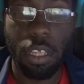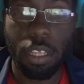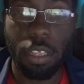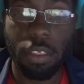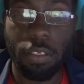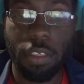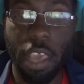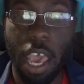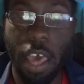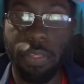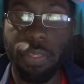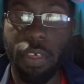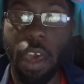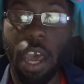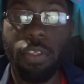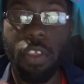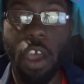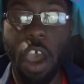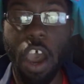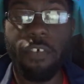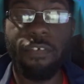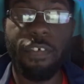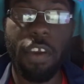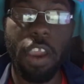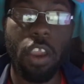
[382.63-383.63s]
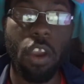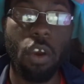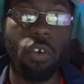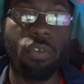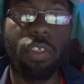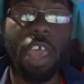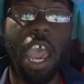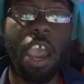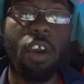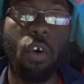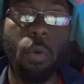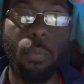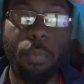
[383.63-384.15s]
That's another video.
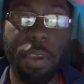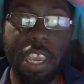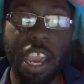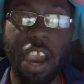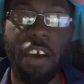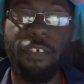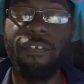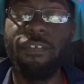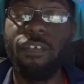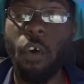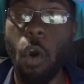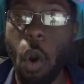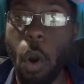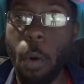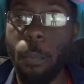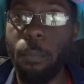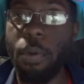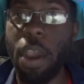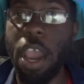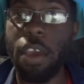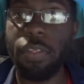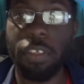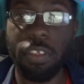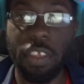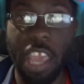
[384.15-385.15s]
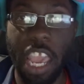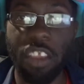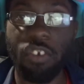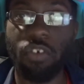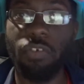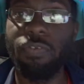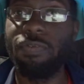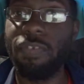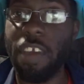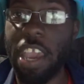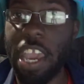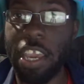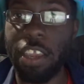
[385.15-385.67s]
That will be a full
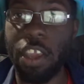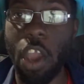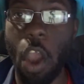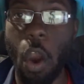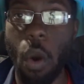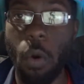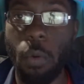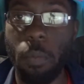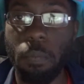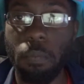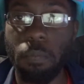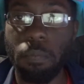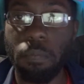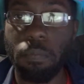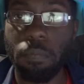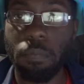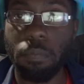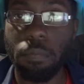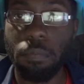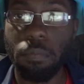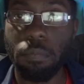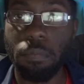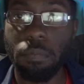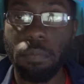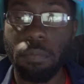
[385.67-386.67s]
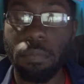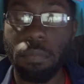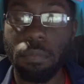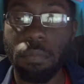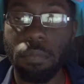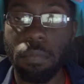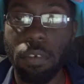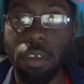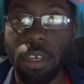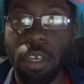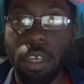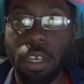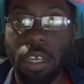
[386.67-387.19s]
presentation video.
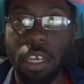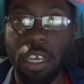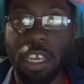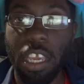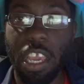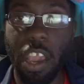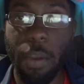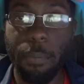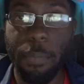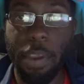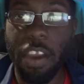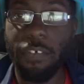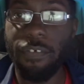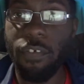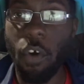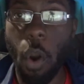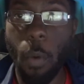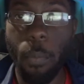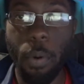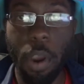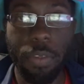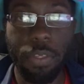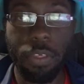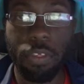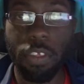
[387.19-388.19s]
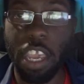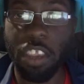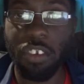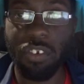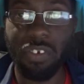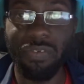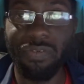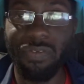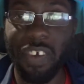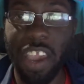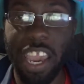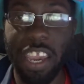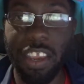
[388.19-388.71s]
It'll be a full
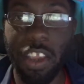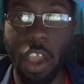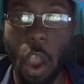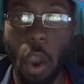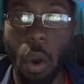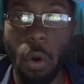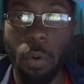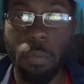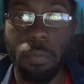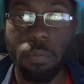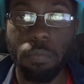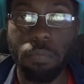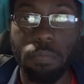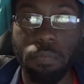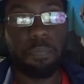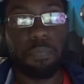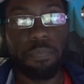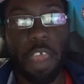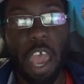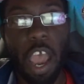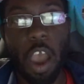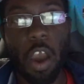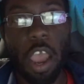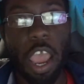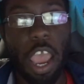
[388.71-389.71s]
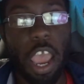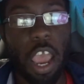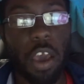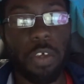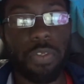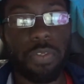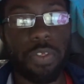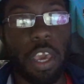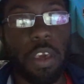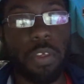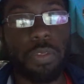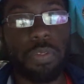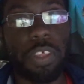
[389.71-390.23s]
presentation video. Now, ever
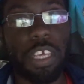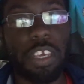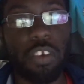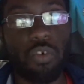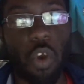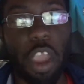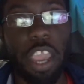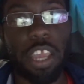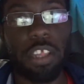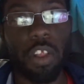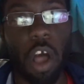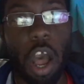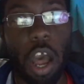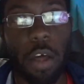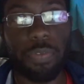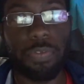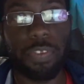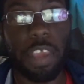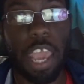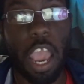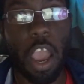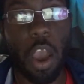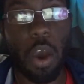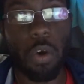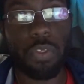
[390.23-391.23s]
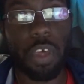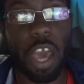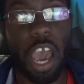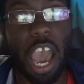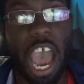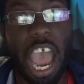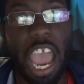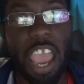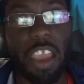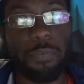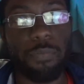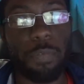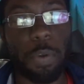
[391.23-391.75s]
since the Great Lockdowns,
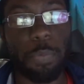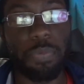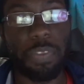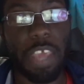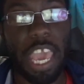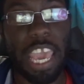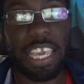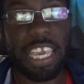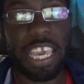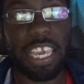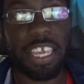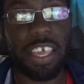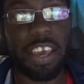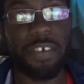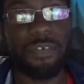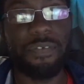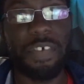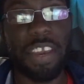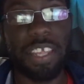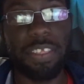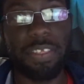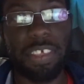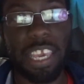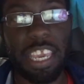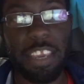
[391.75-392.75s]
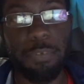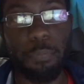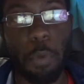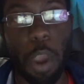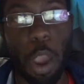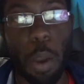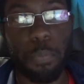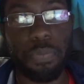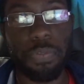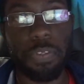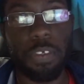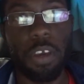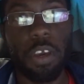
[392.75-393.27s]
I have been taking 15
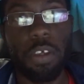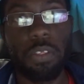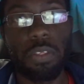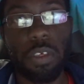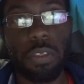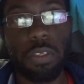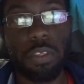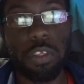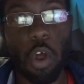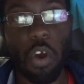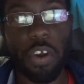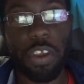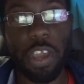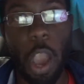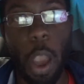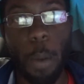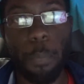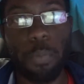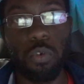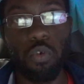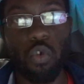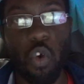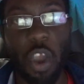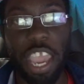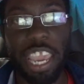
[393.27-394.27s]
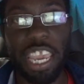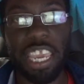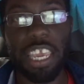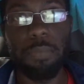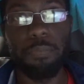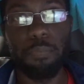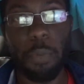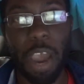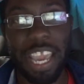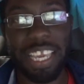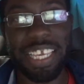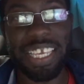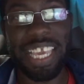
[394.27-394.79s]
months to slowly upgrade
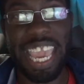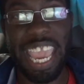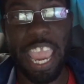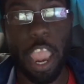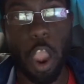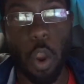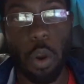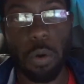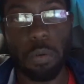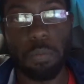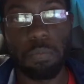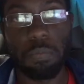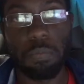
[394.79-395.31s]
my gear,